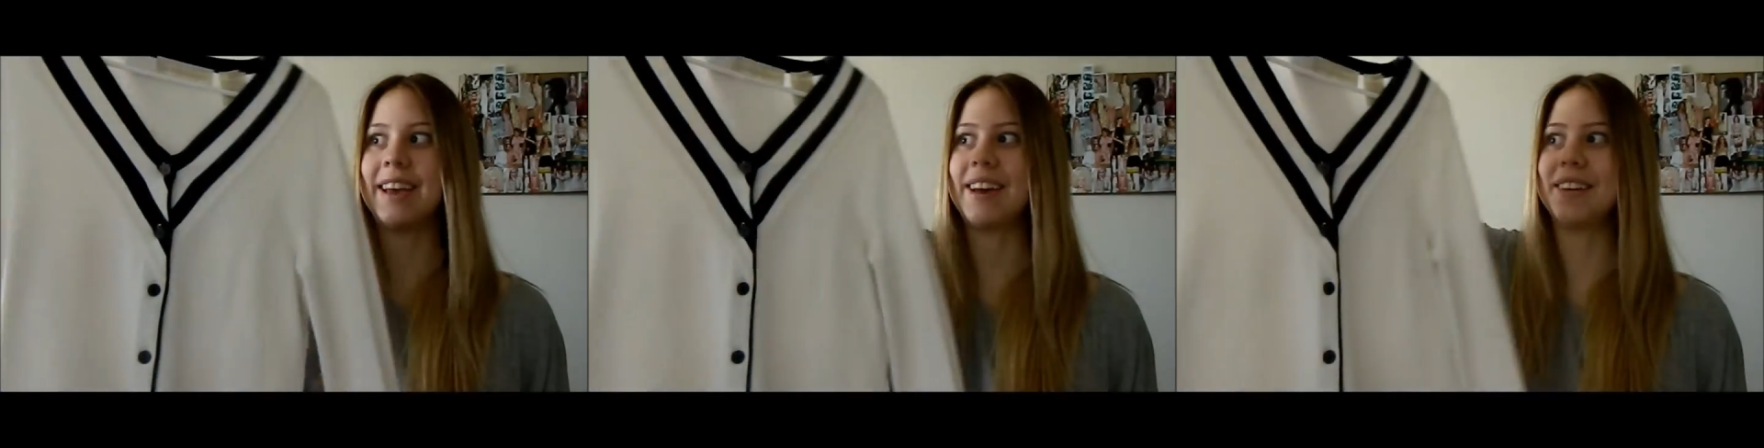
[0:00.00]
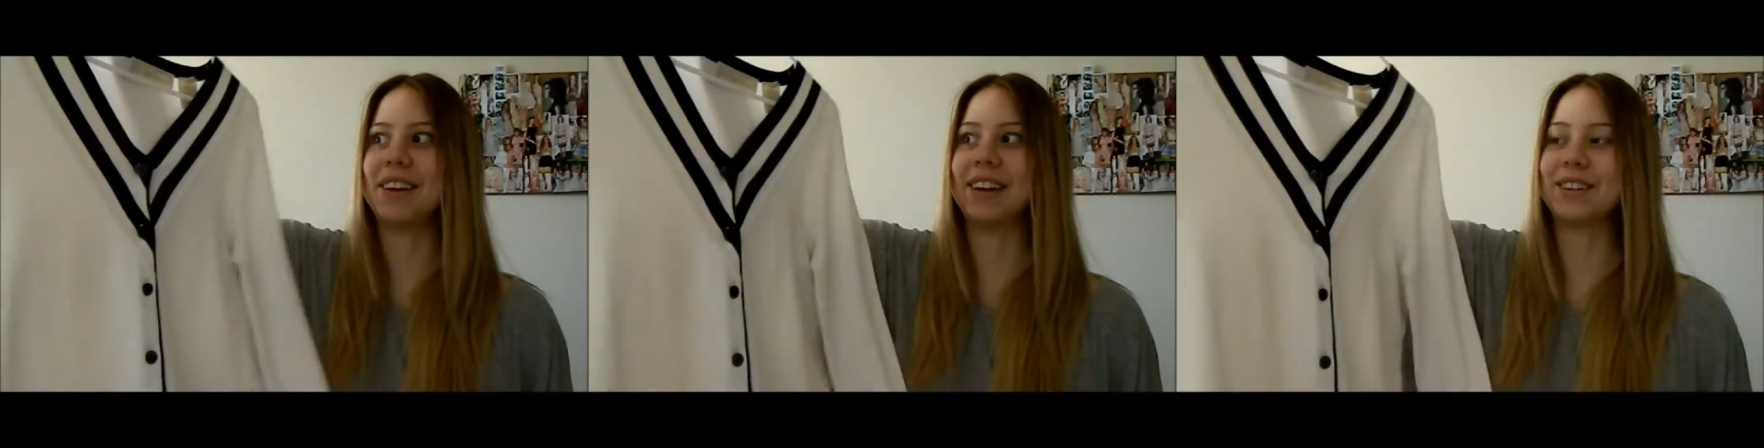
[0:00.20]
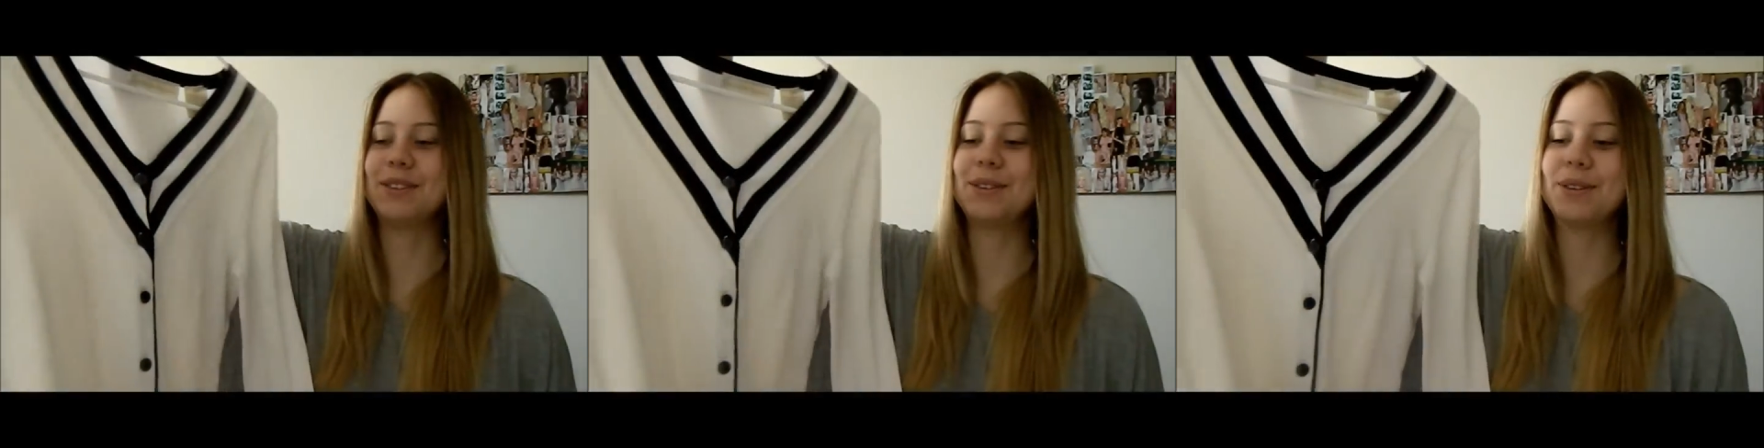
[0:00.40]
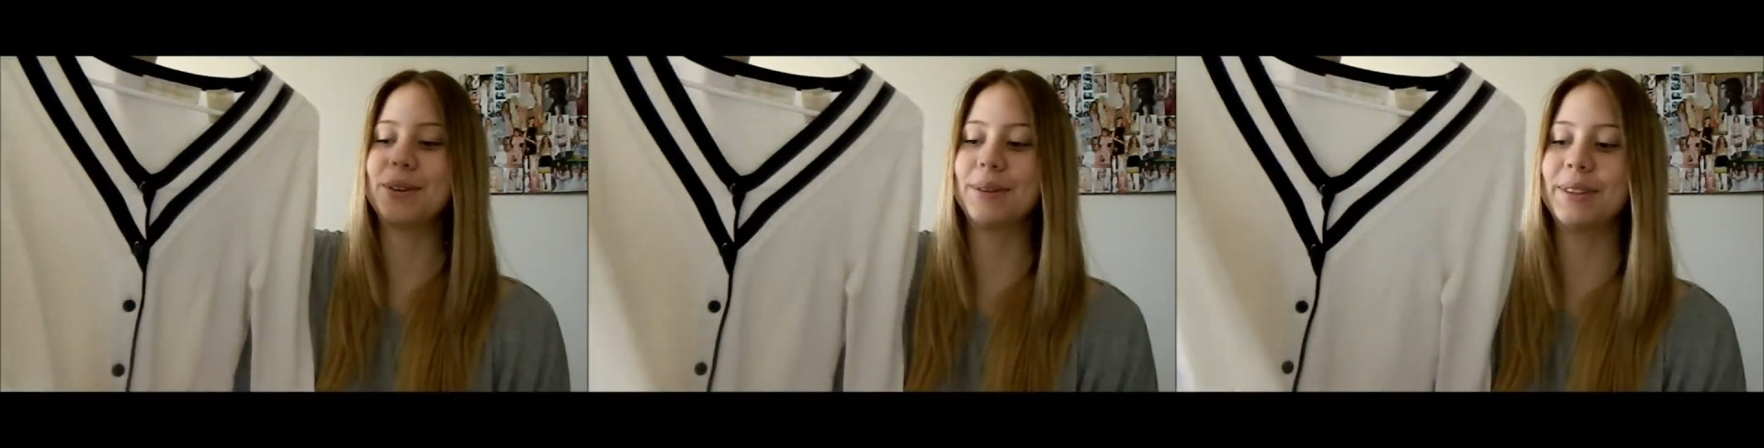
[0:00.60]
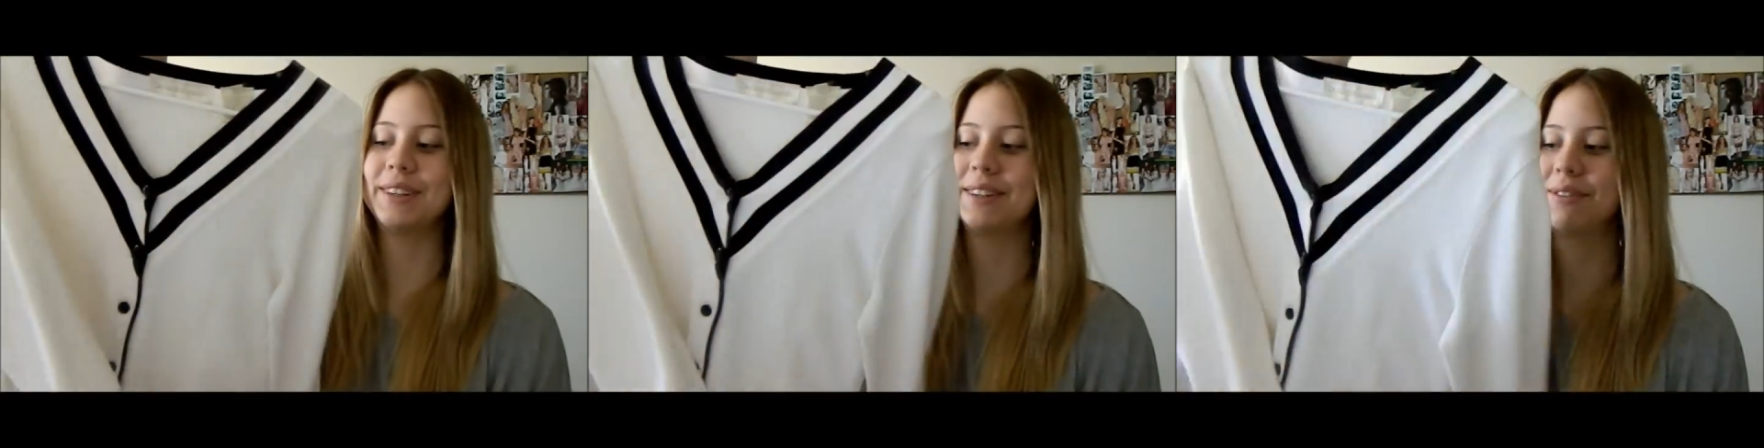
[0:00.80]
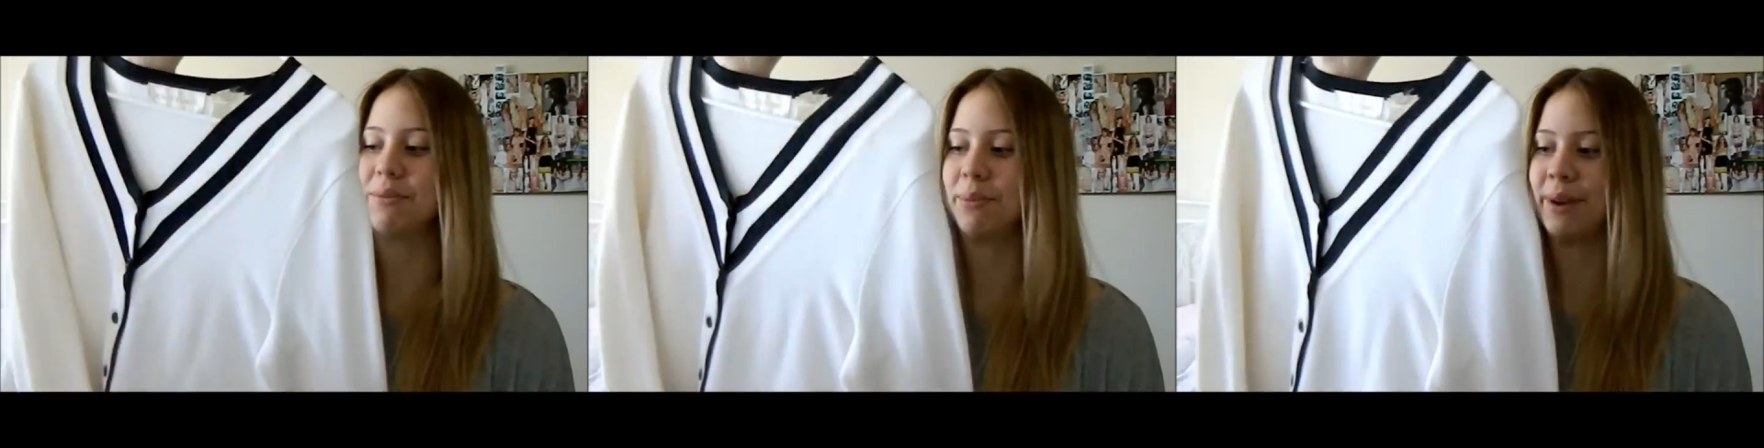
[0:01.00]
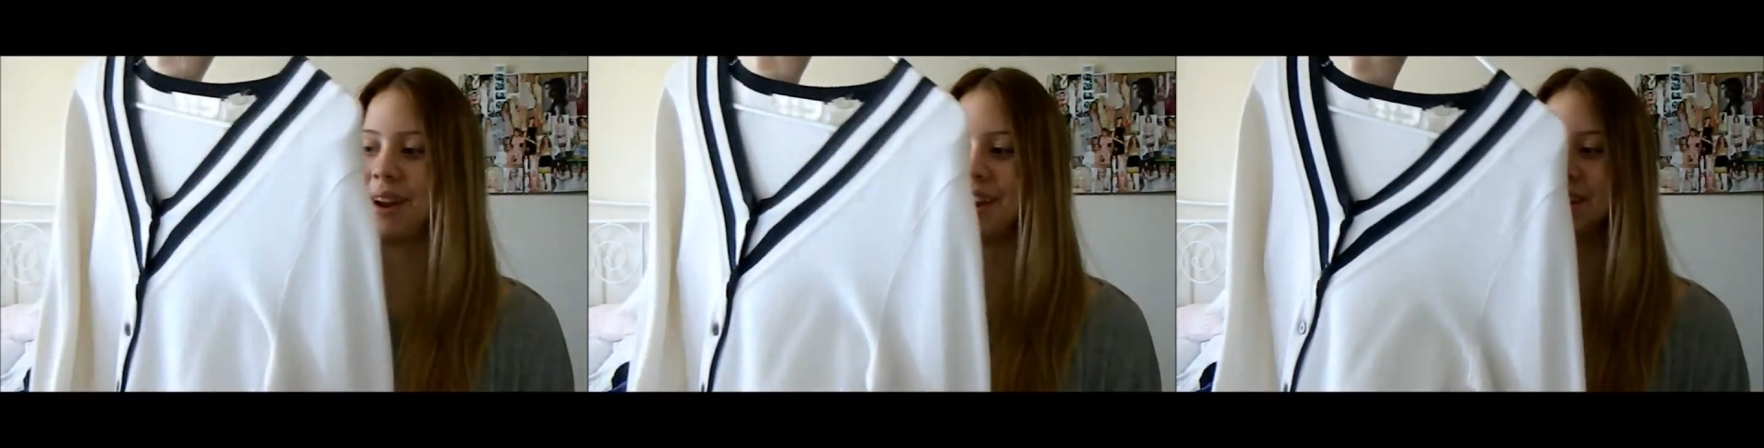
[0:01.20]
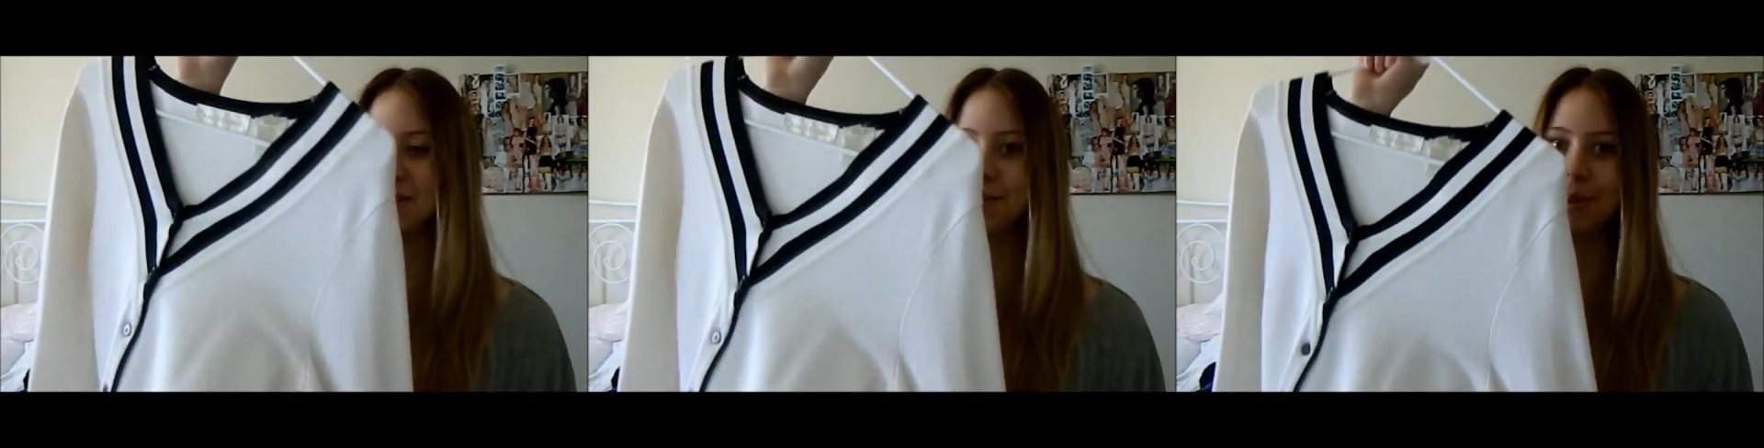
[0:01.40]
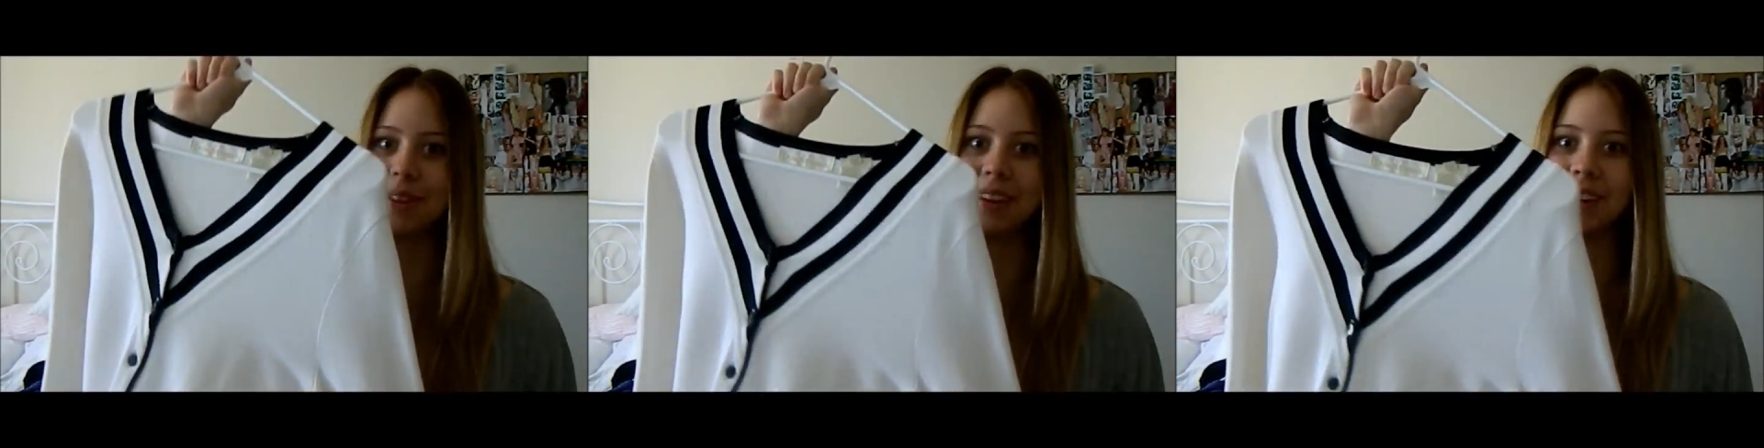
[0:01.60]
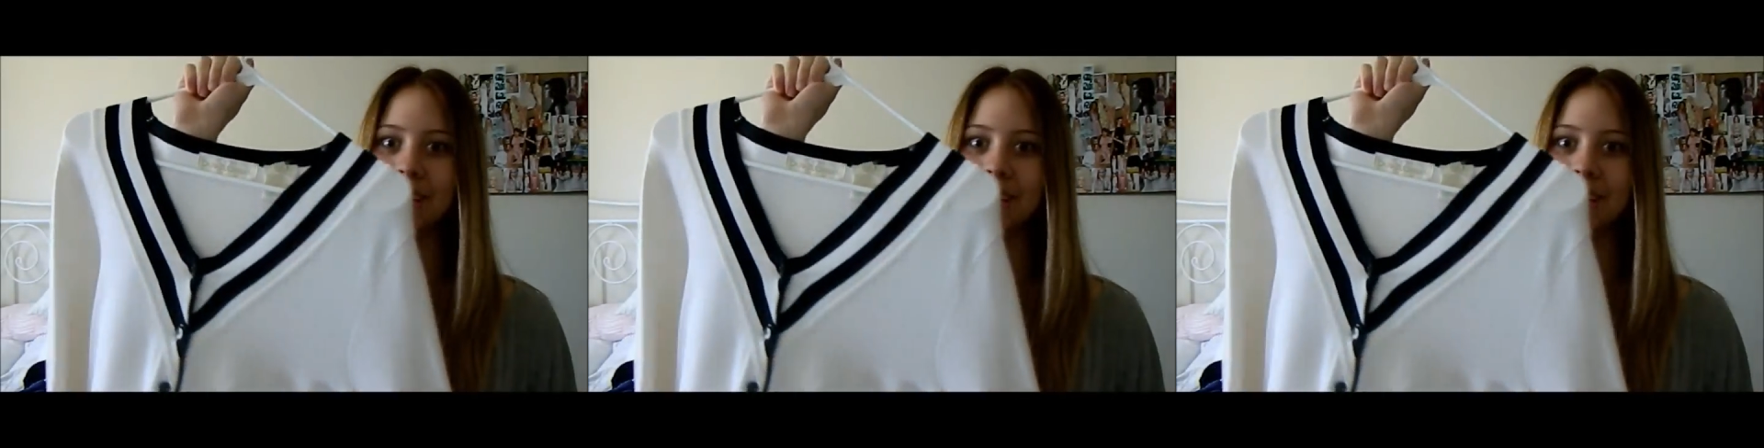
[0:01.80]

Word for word: And like two totally different brands, but they